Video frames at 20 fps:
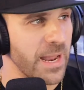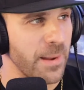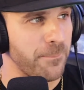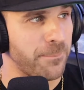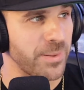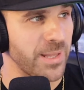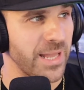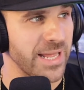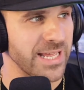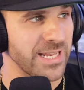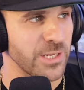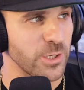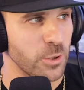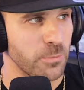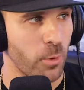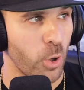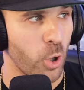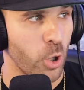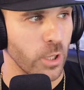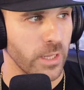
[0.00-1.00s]
and play a
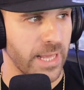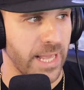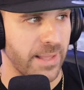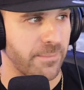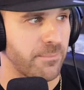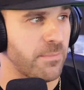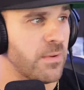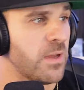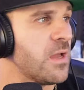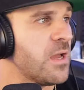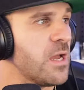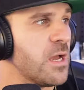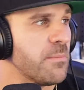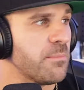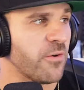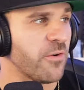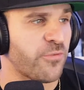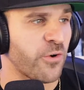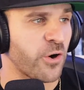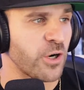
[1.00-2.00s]
little ball game.
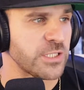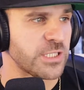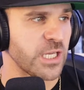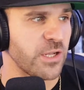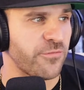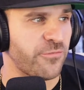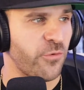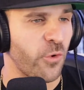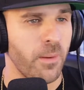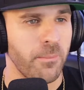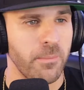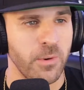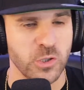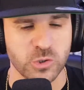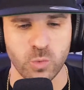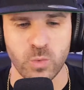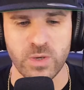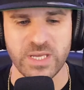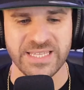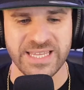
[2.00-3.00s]
But first and
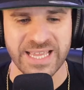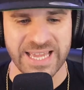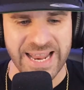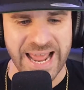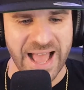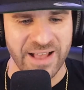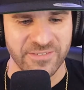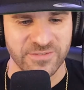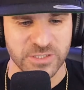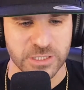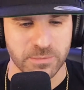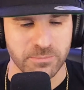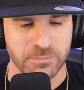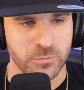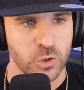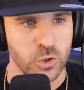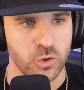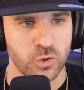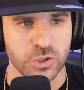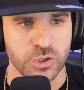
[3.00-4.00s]
foremost, we did have
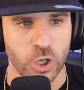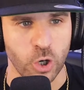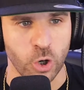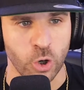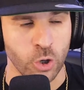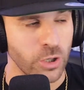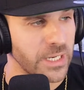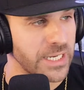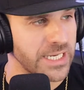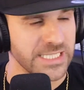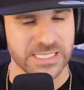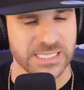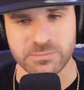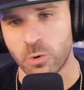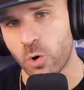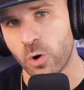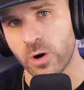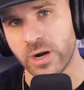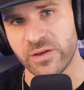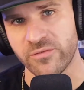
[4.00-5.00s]
some news early this
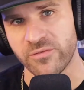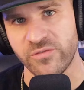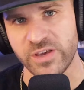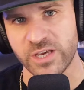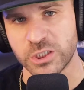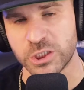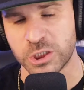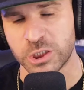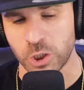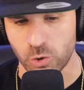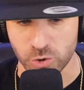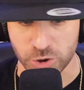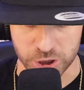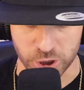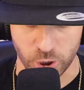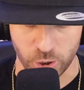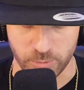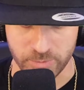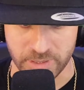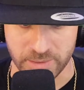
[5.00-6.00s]
morning via Joel
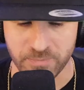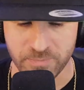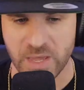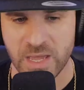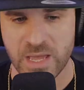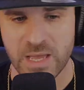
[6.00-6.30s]
Sherman.